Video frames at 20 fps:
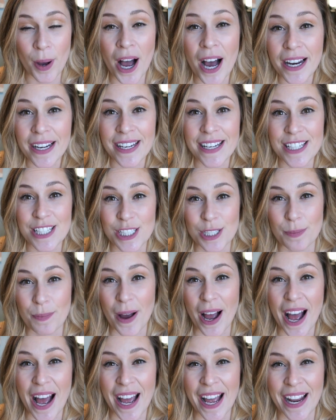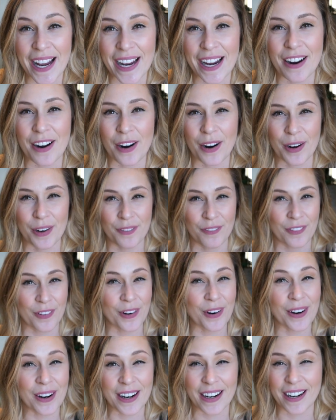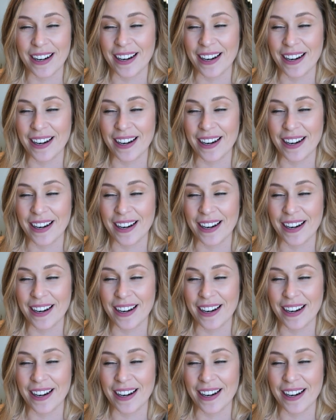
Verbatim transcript: punished by or for